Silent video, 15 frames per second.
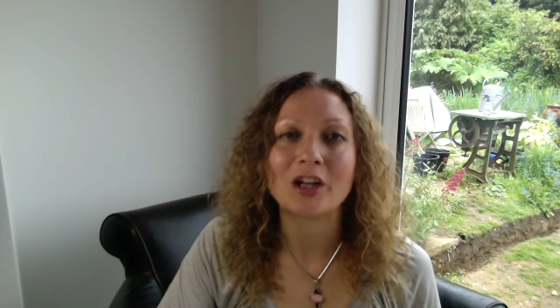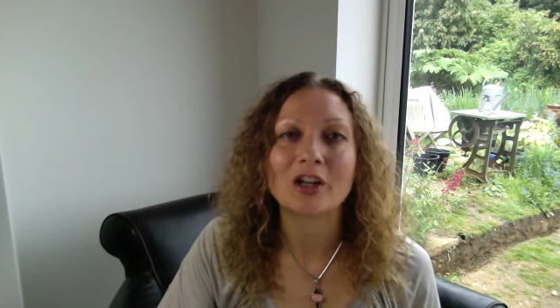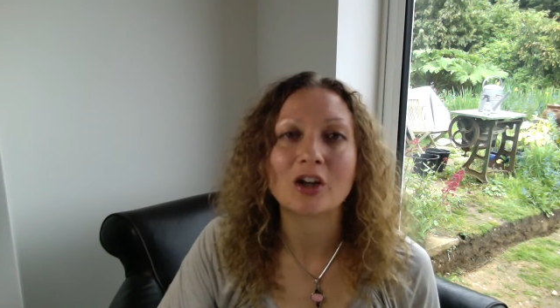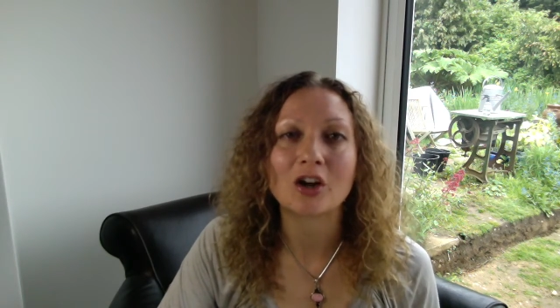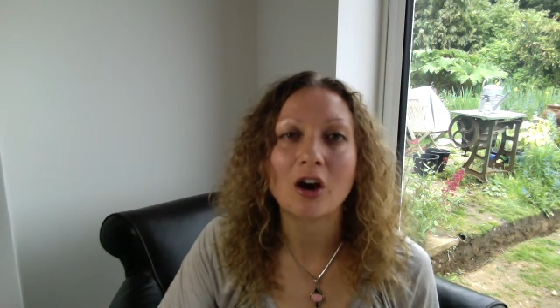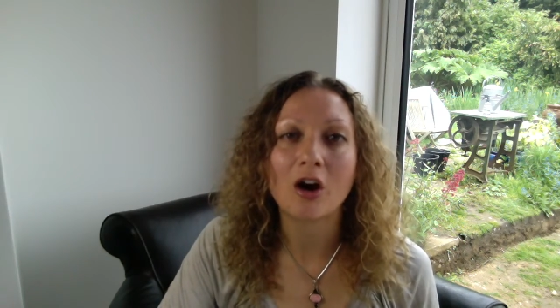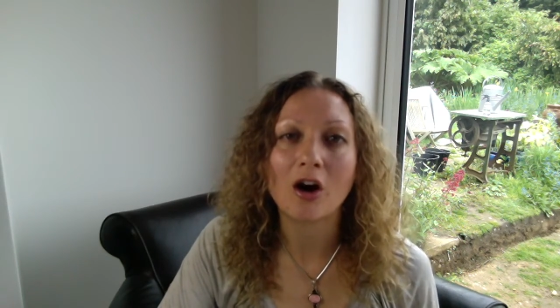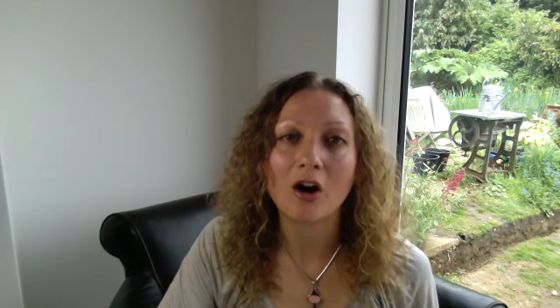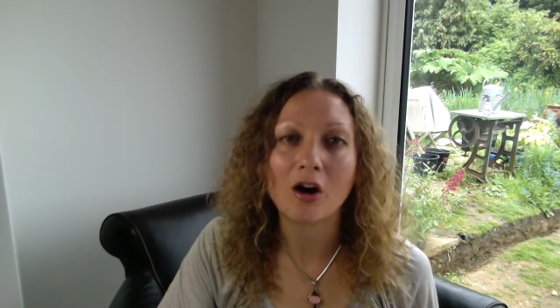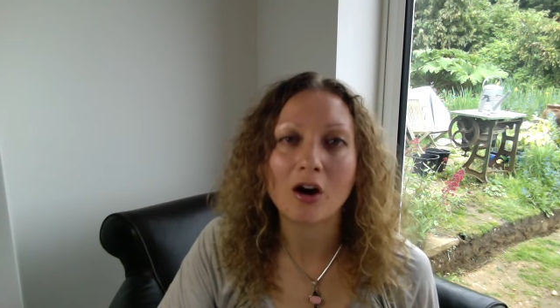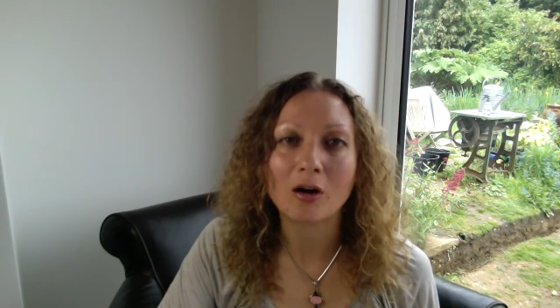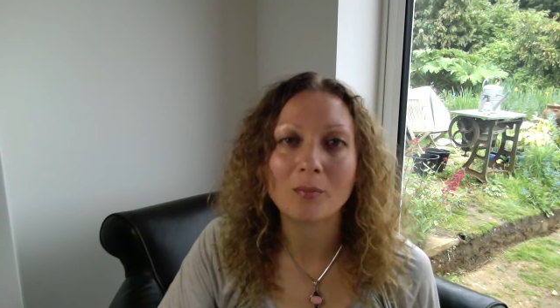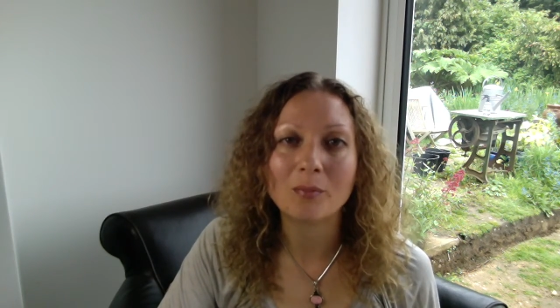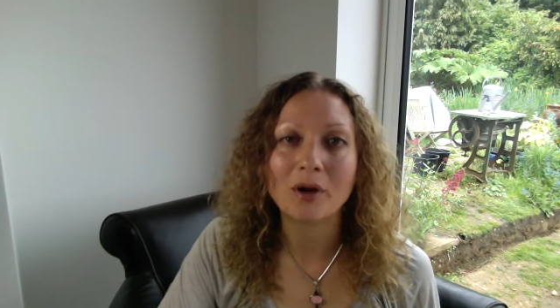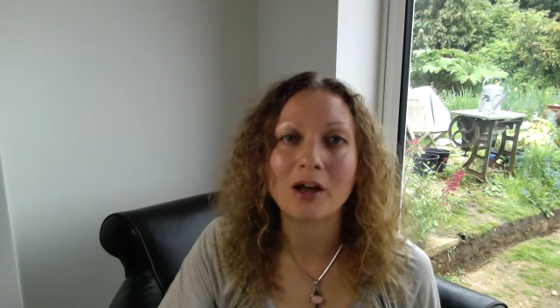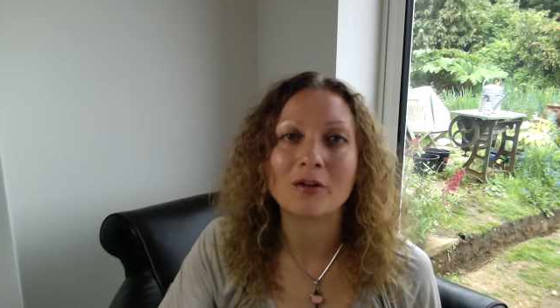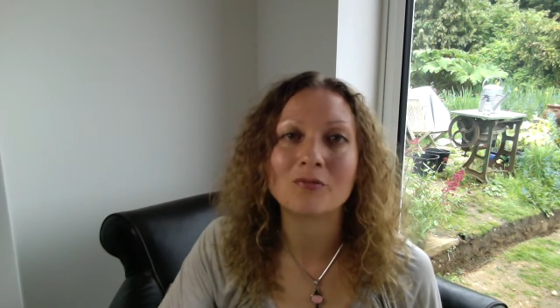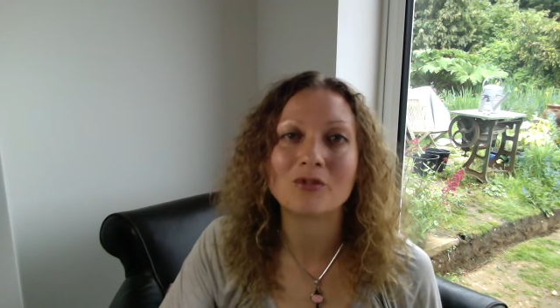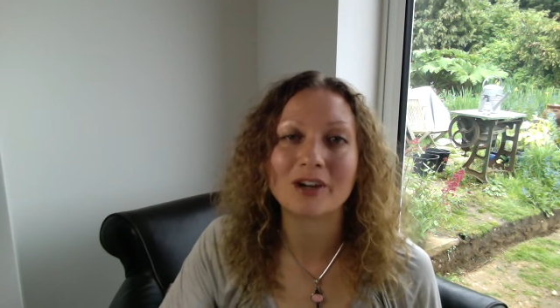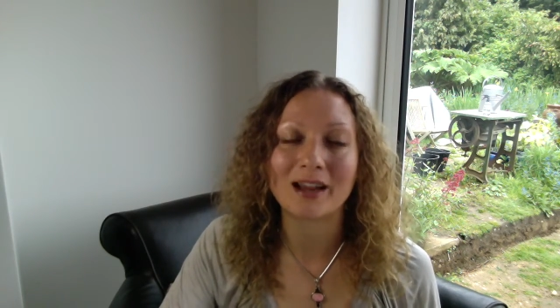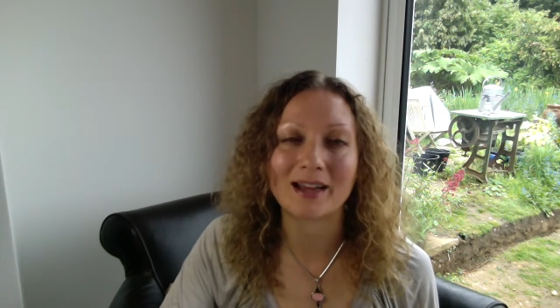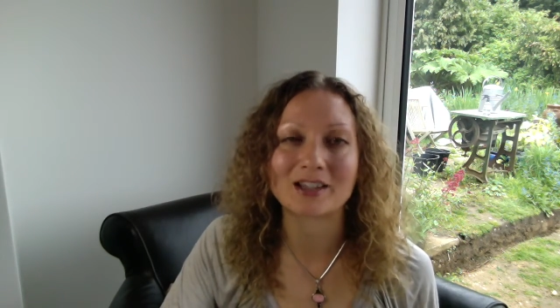in a calm and
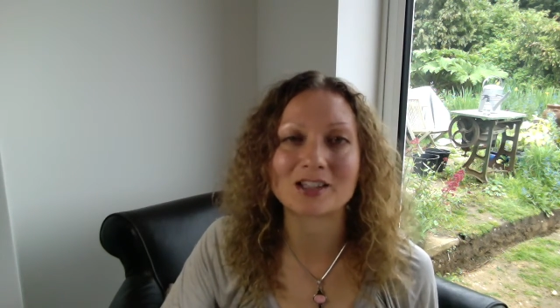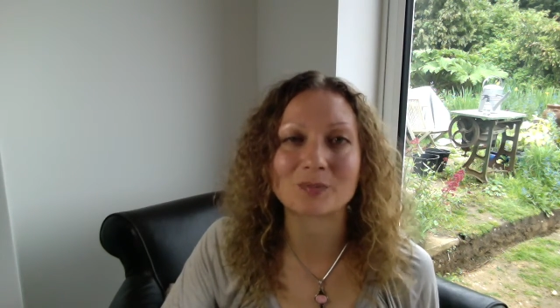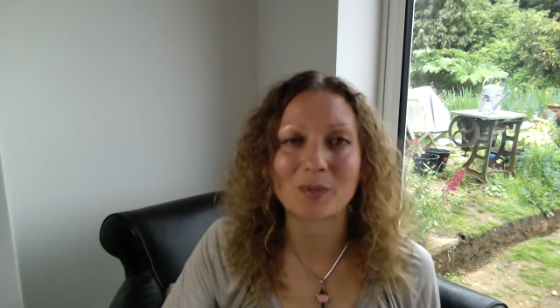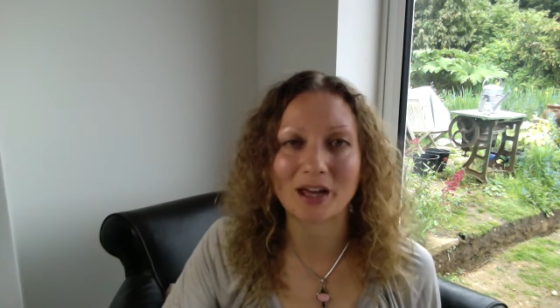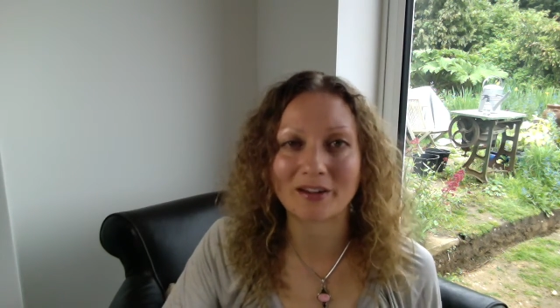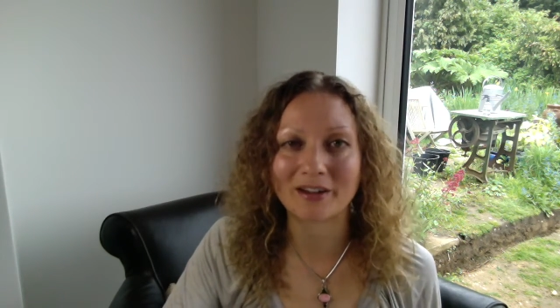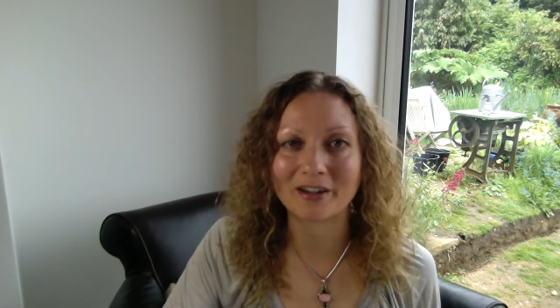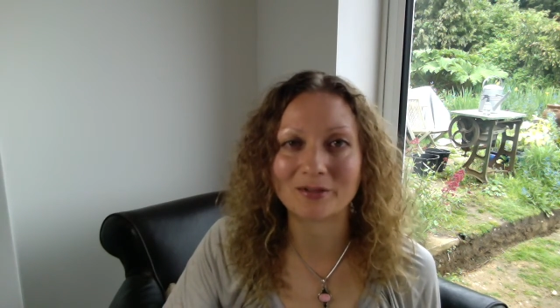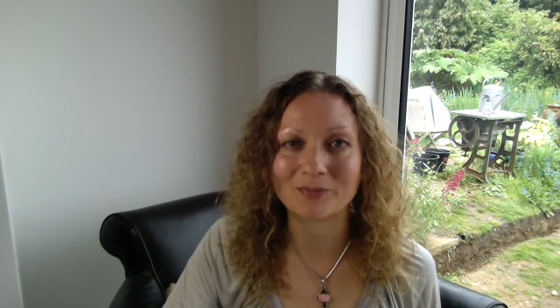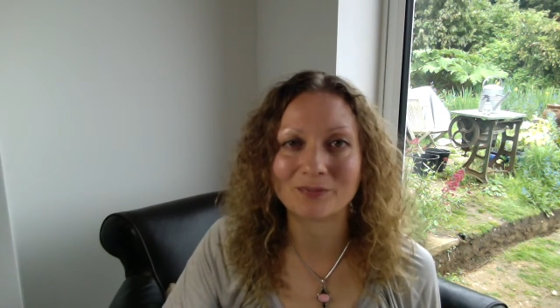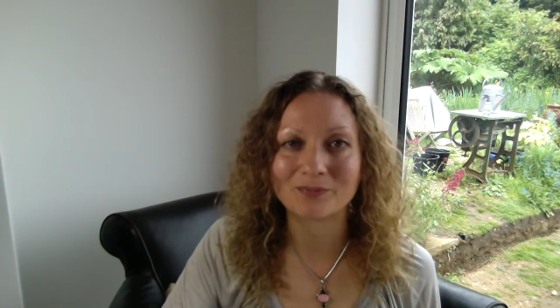relaxed manner.